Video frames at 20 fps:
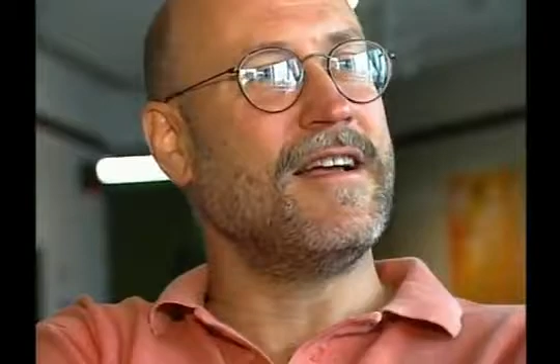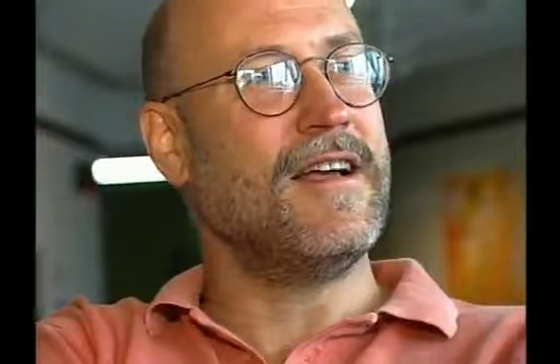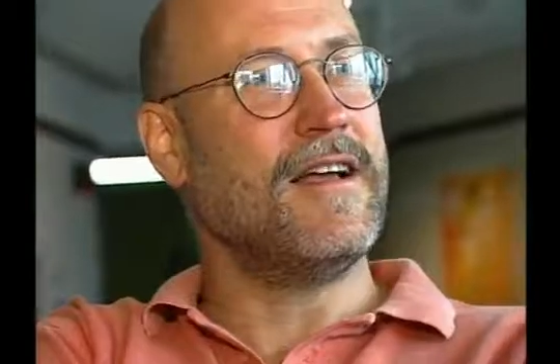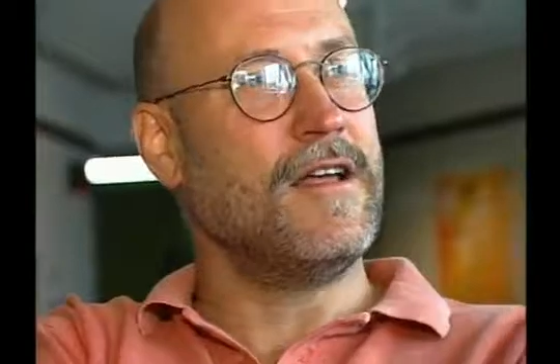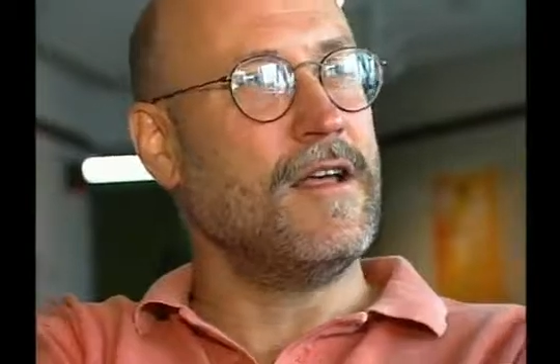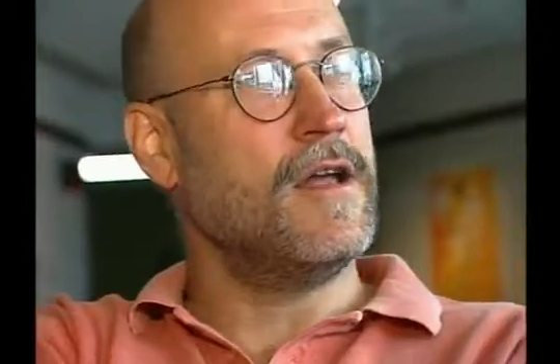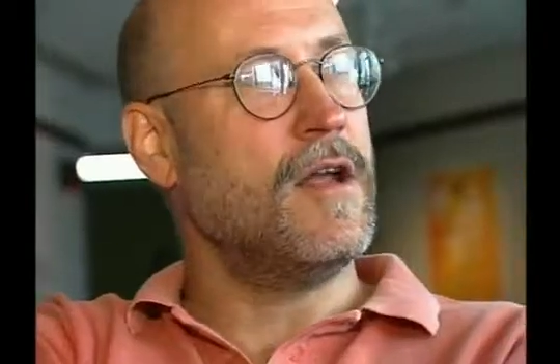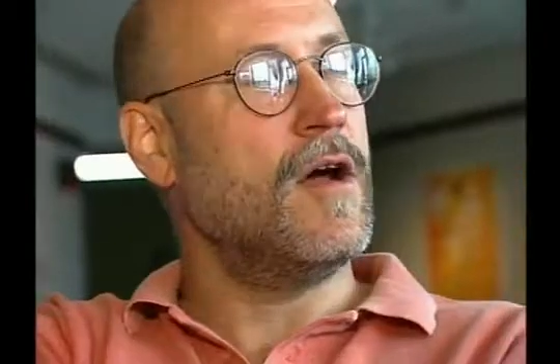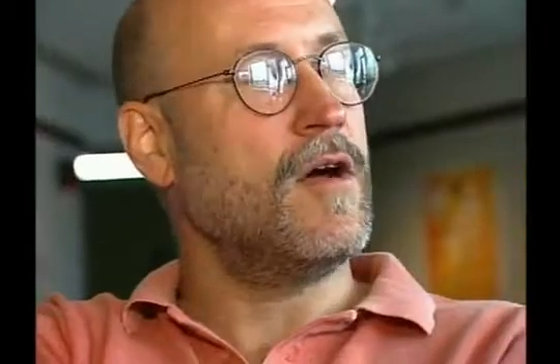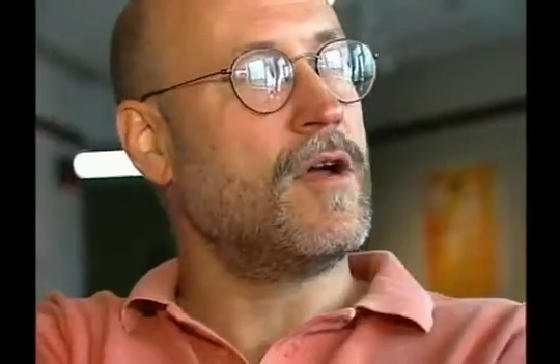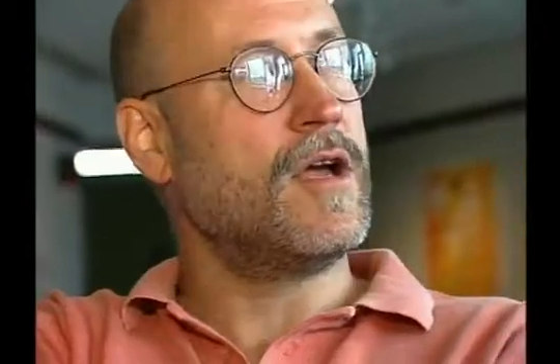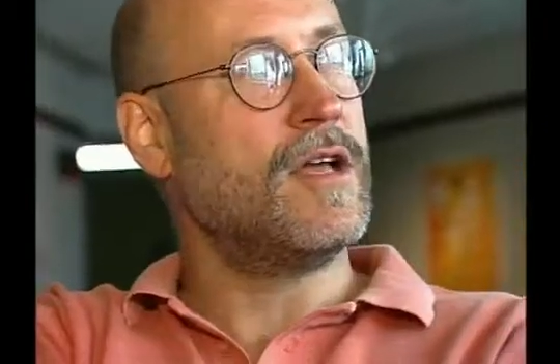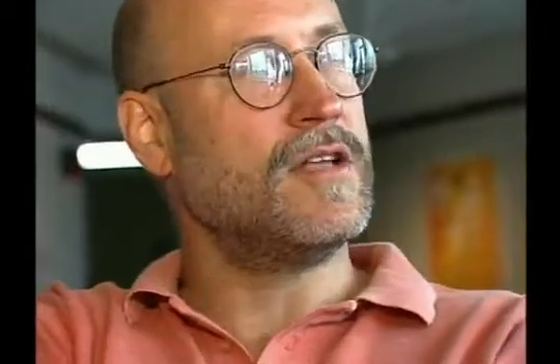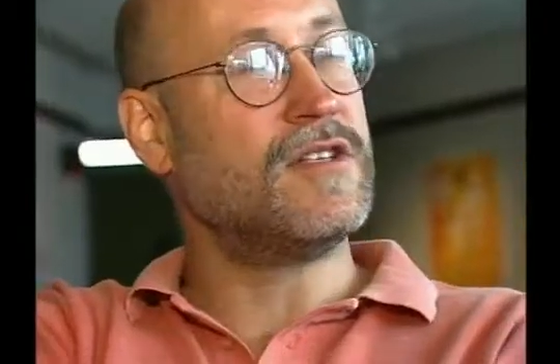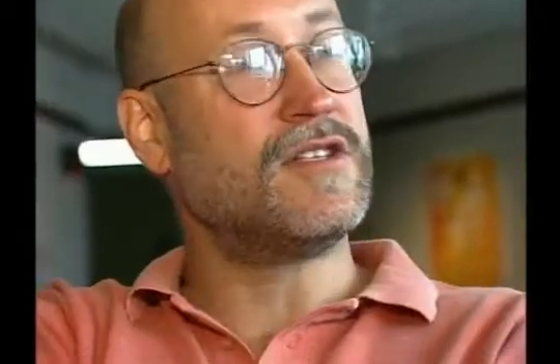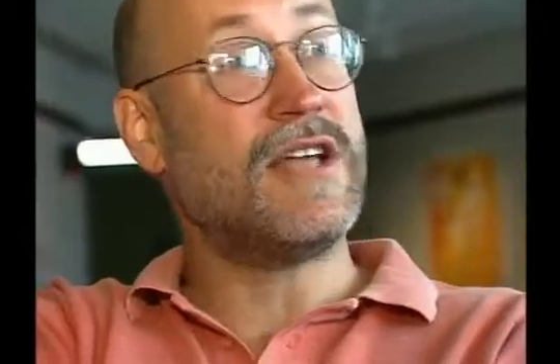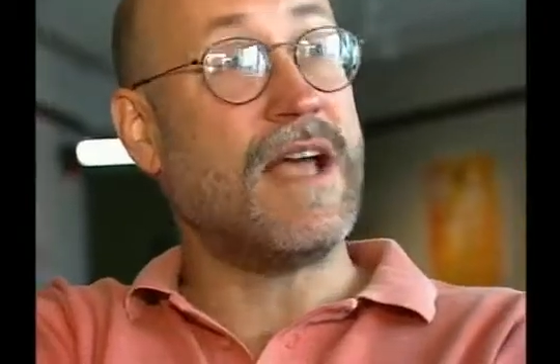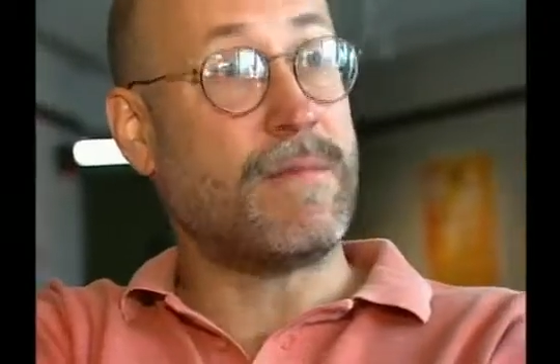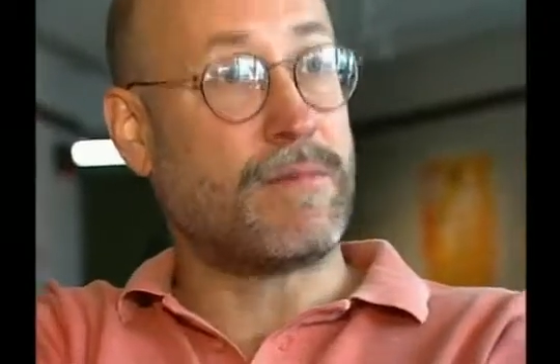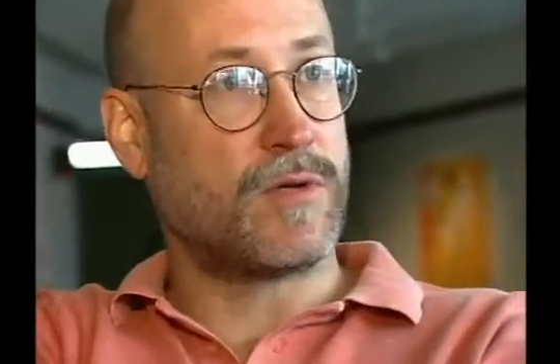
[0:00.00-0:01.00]
you know,
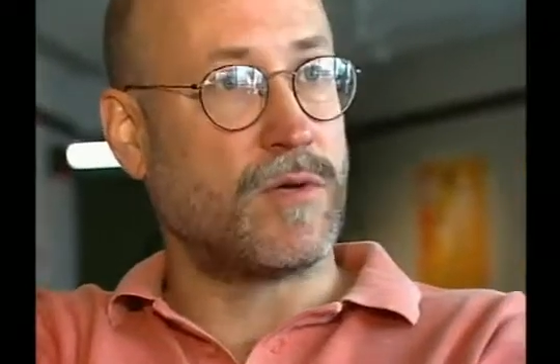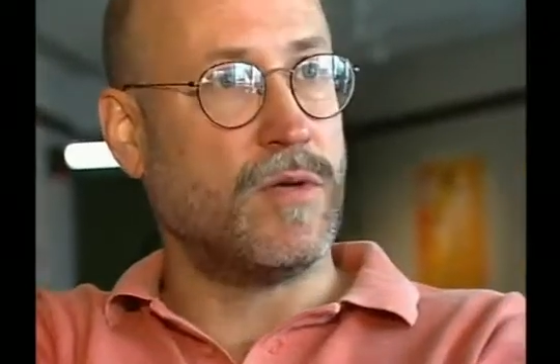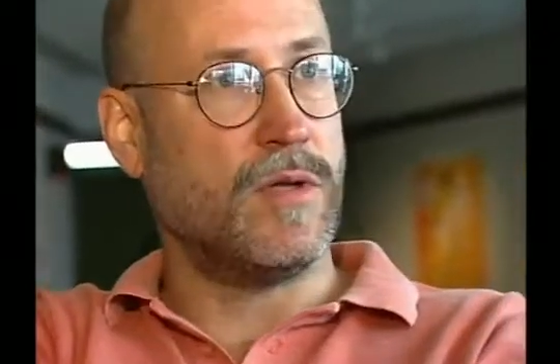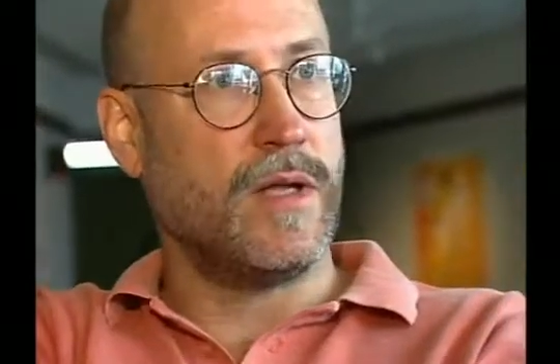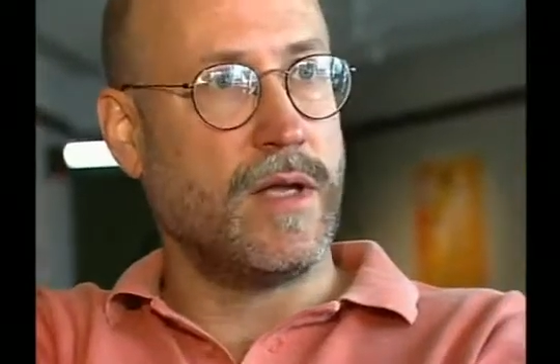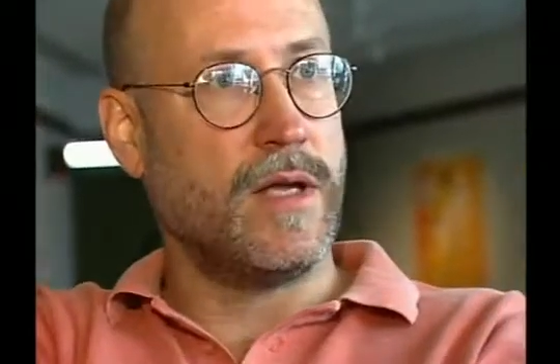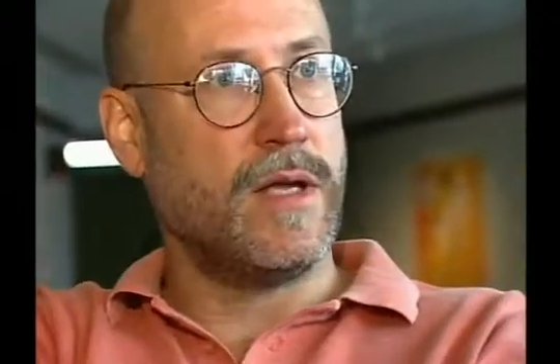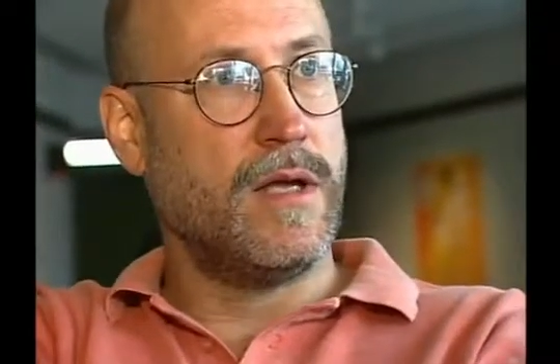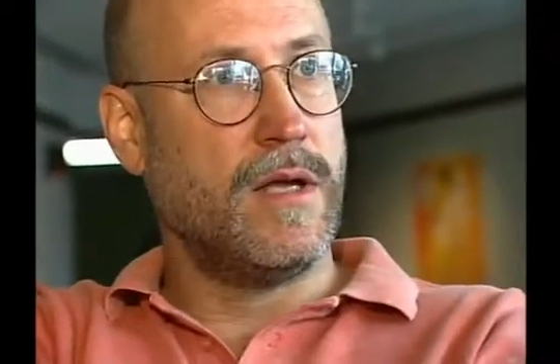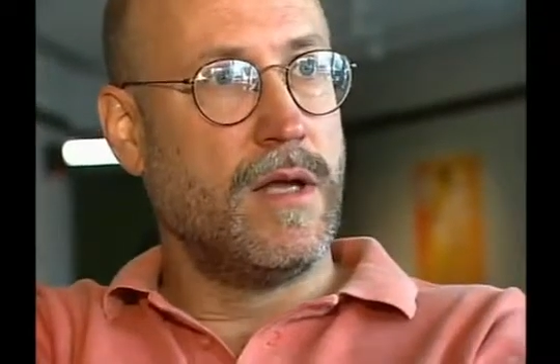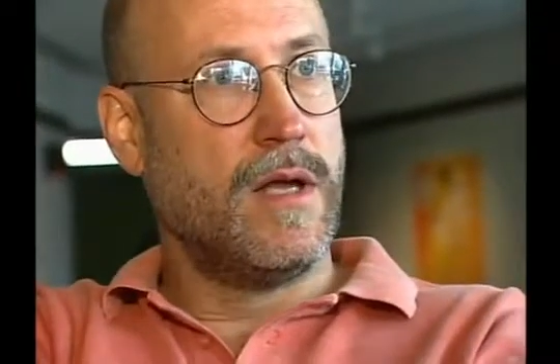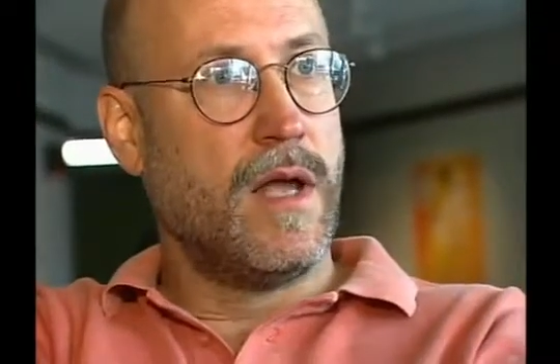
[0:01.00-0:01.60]
conceptually